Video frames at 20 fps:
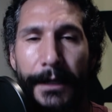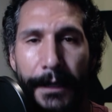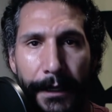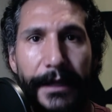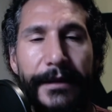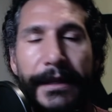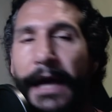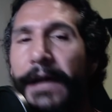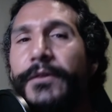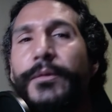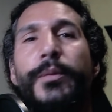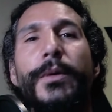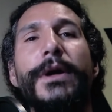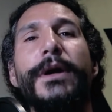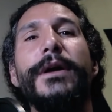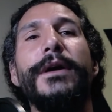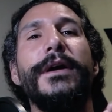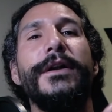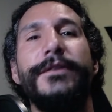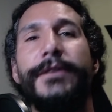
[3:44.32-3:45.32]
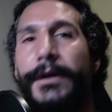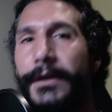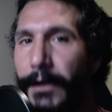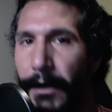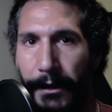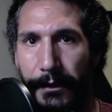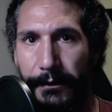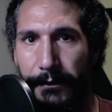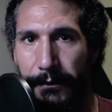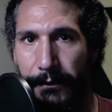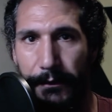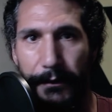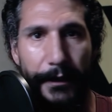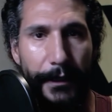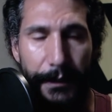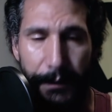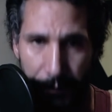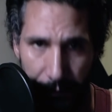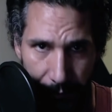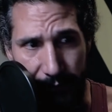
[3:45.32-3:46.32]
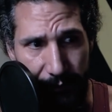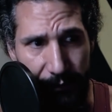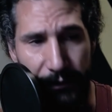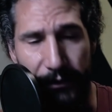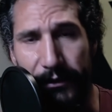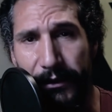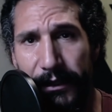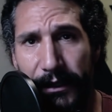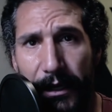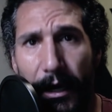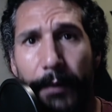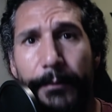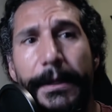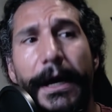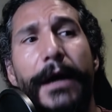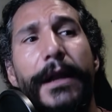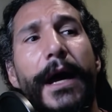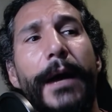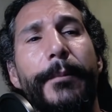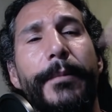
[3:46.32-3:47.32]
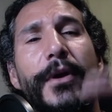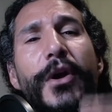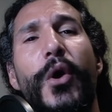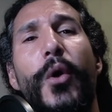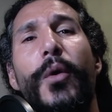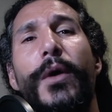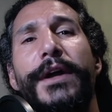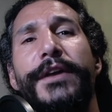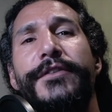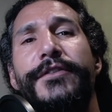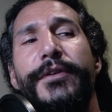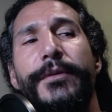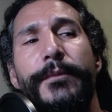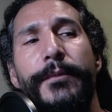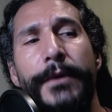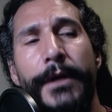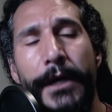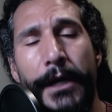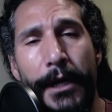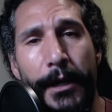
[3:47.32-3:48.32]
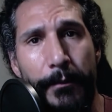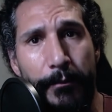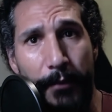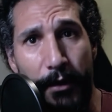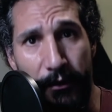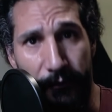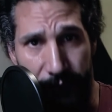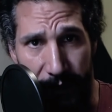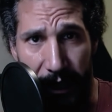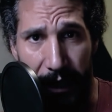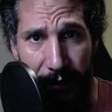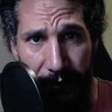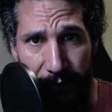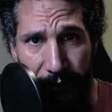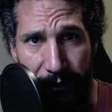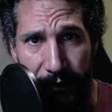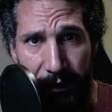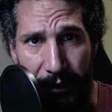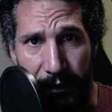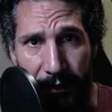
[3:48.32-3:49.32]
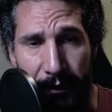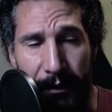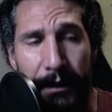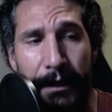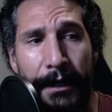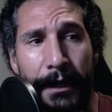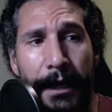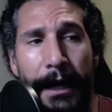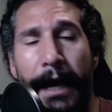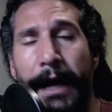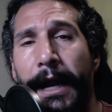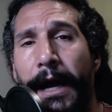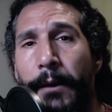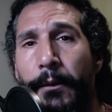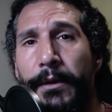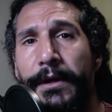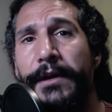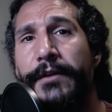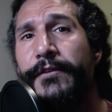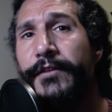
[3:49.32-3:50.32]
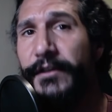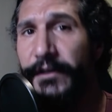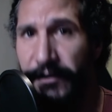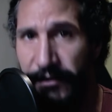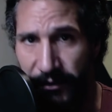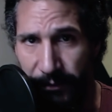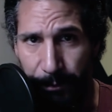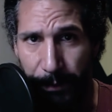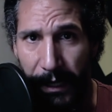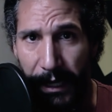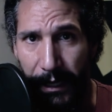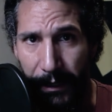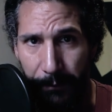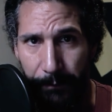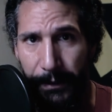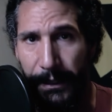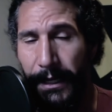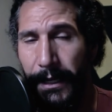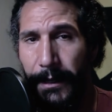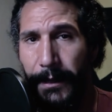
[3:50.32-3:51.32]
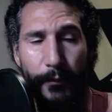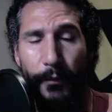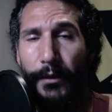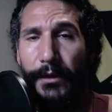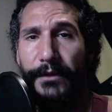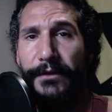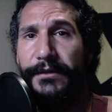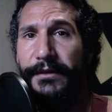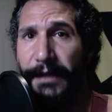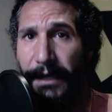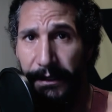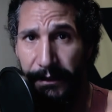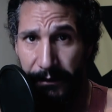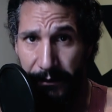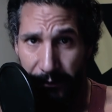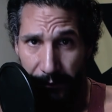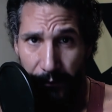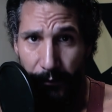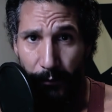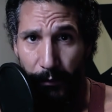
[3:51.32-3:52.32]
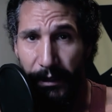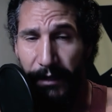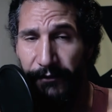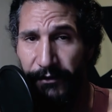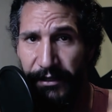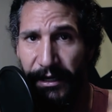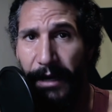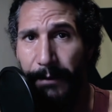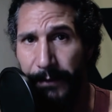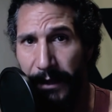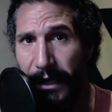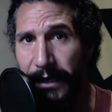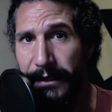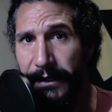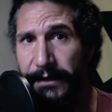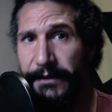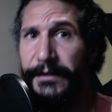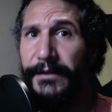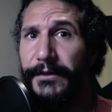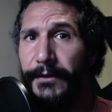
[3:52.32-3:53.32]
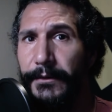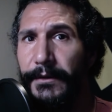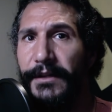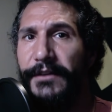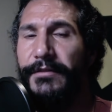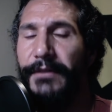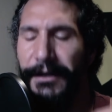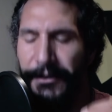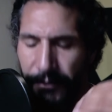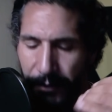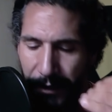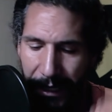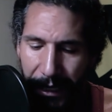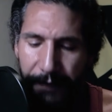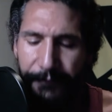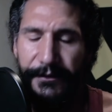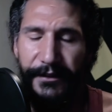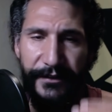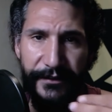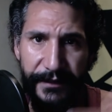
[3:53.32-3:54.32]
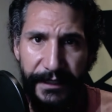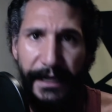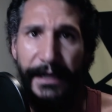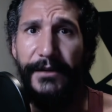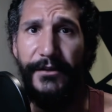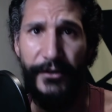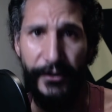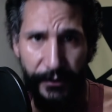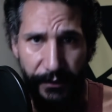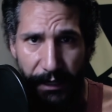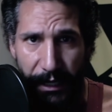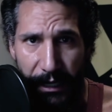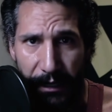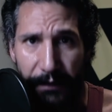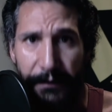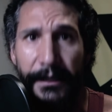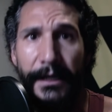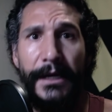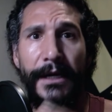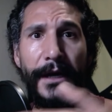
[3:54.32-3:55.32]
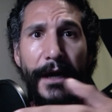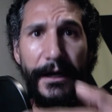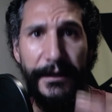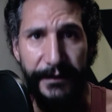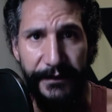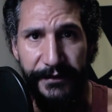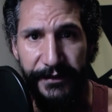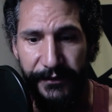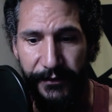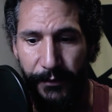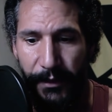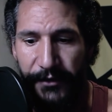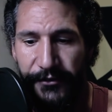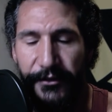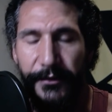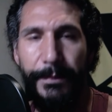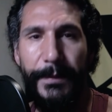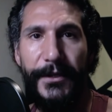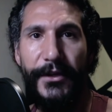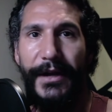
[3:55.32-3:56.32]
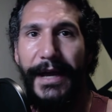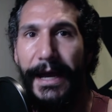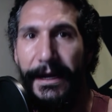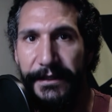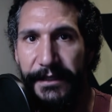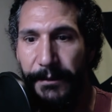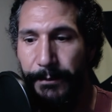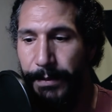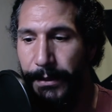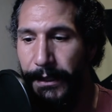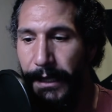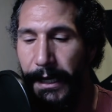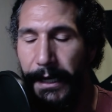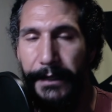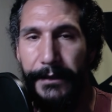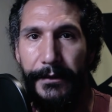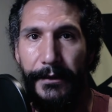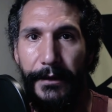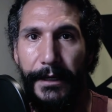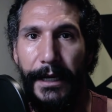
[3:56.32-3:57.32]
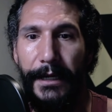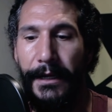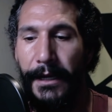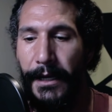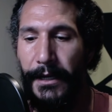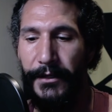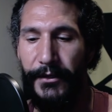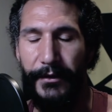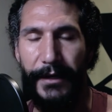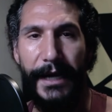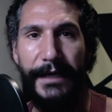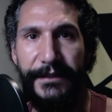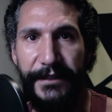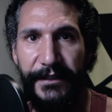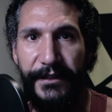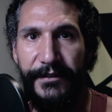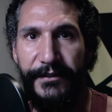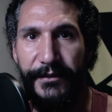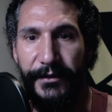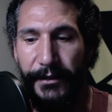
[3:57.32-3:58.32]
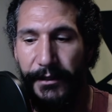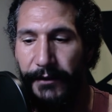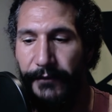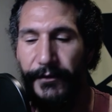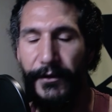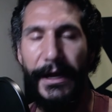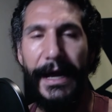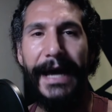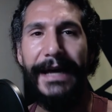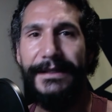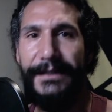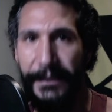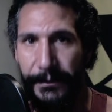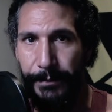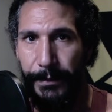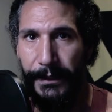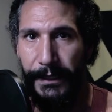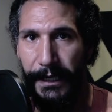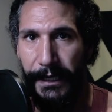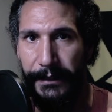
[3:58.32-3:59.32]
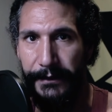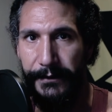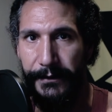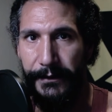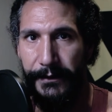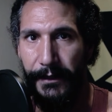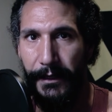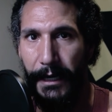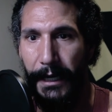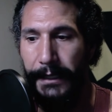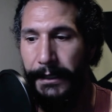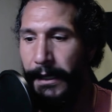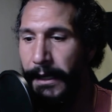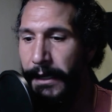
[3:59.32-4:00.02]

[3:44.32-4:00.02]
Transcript: that's where it's like, no, look, you need to calm down. I'm going to move out of there and I will give you the spot, but I will take whatever time that I need to do this, right? You have to stand your ground on these situations, but you're acting polite, okay? You're acting assertive, you're acting polite, all right?